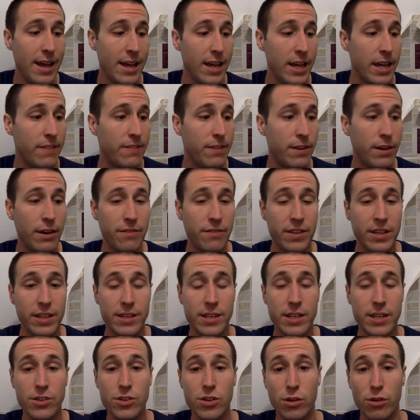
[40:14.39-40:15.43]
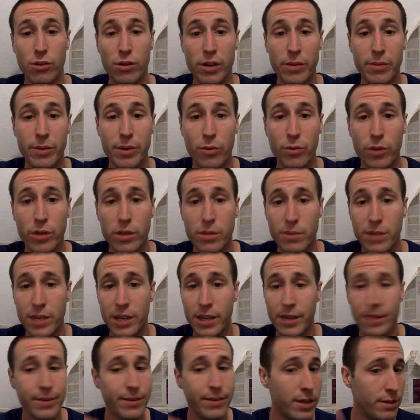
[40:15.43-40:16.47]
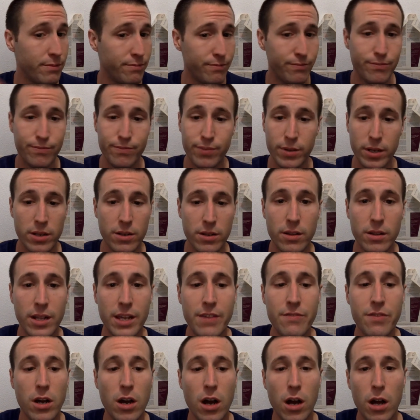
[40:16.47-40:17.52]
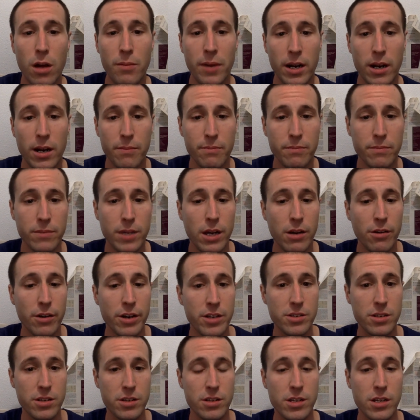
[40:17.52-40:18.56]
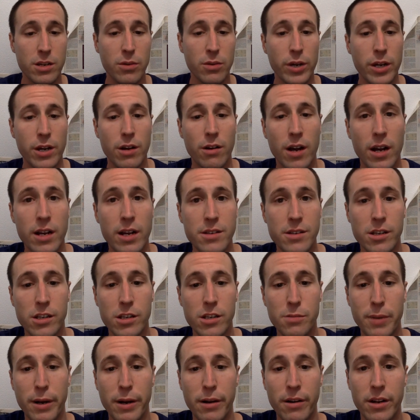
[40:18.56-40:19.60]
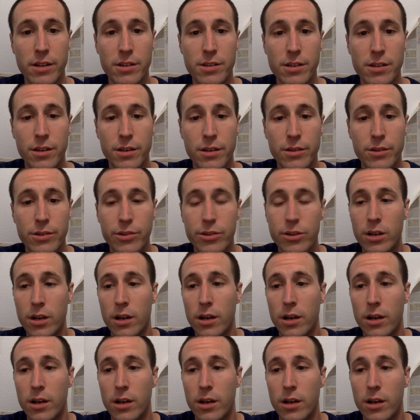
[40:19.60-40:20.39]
if you have a disagreement with me, leave a comment. I'm curious to see what your guys' experience is.